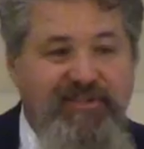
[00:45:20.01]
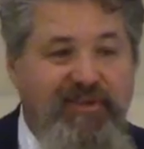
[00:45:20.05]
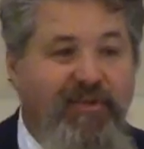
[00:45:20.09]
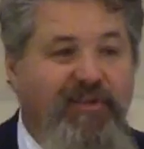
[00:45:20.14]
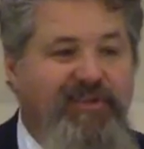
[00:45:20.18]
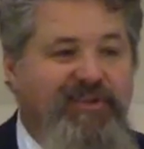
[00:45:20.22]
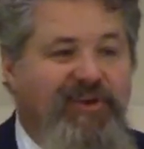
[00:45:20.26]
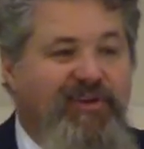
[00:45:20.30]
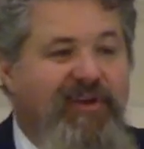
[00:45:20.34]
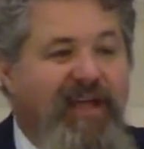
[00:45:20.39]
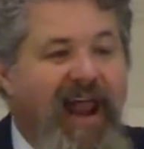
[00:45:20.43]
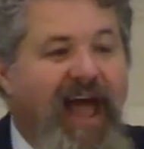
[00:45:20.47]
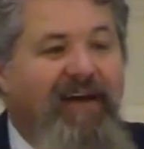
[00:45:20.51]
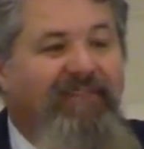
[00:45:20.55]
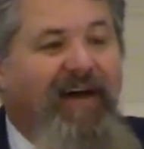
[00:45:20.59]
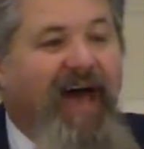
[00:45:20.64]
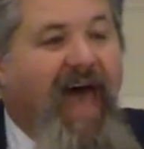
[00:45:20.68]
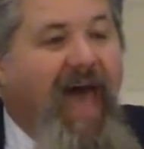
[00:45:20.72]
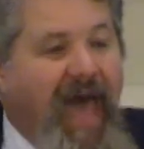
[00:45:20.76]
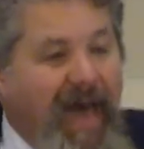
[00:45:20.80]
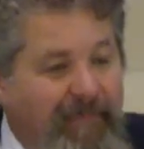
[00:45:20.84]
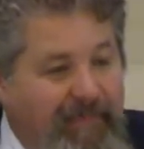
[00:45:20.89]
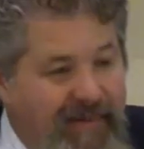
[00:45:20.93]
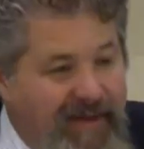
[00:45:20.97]
so that you can have
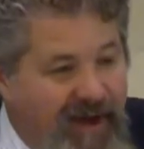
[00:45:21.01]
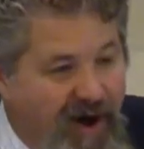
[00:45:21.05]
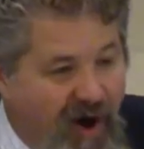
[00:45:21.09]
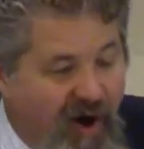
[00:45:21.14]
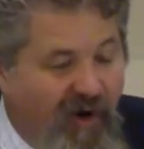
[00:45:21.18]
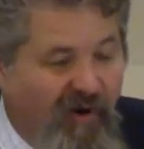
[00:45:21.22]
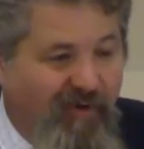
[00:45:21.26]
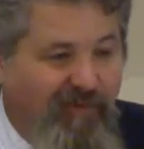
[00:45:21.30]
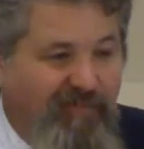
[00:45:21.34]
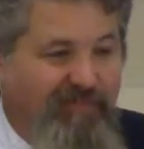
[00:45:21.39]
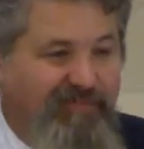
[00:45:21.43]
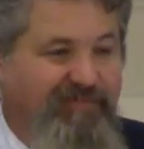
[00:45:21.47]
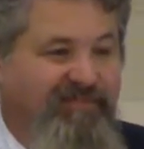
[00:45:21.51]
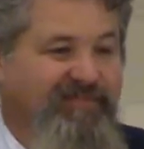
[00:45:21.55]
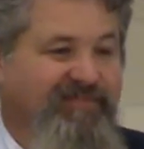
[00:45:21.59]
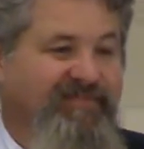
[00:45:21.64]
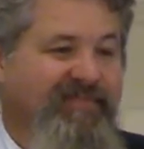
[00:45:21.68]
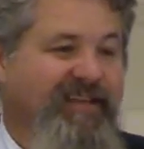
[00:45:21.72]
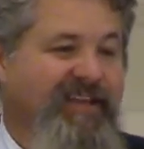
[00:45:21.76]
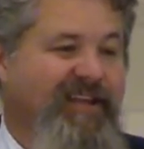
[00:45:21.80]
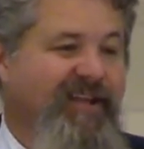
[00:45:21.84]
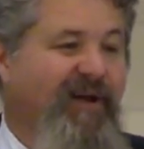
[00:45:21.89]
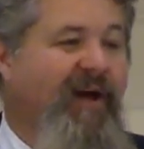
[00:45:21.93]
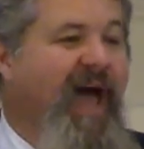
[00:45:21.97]
a happy home.
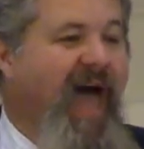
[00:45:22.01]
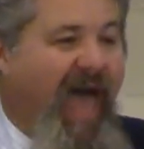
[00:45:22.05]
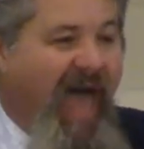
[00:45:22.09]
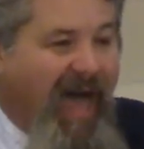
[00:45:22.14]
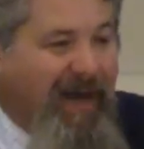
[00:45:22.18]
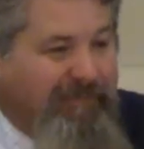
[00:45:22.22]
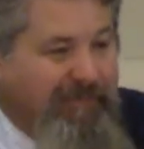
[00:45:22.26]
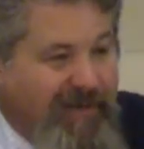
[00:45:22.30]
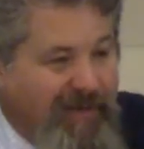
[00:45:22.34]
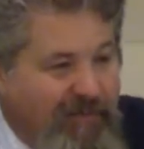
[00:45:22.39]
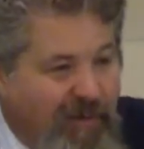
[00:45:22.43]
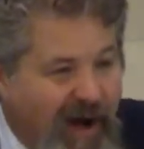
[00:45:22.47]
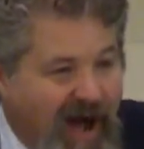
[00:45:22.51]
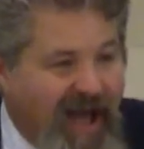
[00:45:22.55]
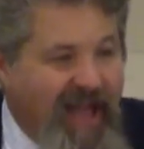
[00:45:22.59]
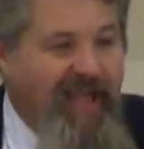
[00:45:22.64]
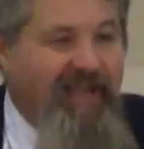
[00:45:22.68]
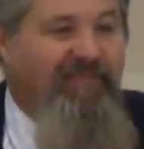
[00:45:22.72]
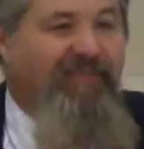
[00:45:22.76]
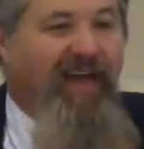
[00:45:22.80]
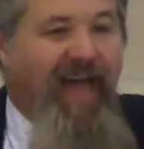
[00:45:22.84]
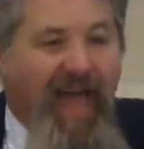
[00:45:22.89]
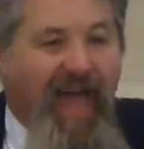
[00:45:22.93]
You know, happy wife,